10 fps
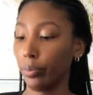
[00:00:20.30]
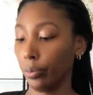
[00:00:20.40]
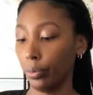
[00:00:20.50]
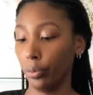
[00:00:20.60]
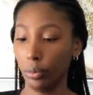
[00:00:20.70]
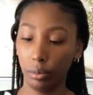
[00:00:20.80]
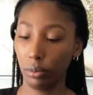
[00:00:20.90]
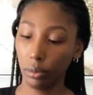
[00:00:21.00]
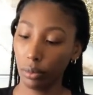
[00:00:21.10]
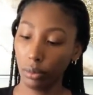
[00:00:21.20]
Some of them
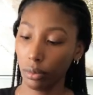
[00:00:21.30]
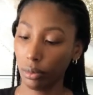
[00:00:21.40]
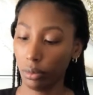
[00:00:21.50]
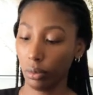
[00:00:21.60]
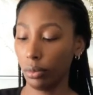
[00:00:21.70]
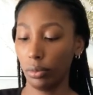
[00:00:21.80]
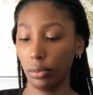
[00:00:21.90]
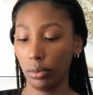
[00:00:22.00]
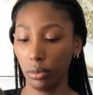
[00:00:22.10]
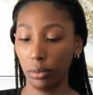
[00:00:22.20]
are a little sticky,
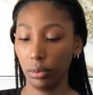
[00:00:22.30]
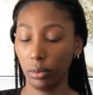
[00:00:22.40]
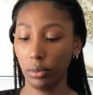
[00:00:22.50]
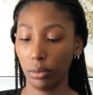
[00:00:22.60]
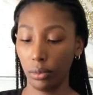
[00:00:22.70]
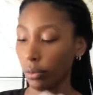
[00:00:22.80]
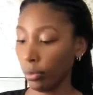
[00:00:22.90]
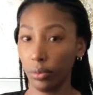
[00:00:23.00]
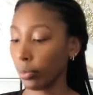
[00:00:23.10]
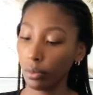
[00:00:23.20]
so just
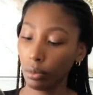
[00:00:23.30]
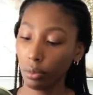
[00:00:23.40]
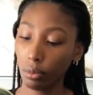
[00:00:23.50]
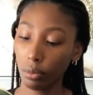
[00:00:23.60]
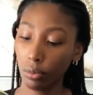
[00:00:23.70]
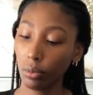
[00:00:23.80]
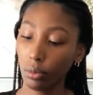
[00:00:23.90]
try as best as you can.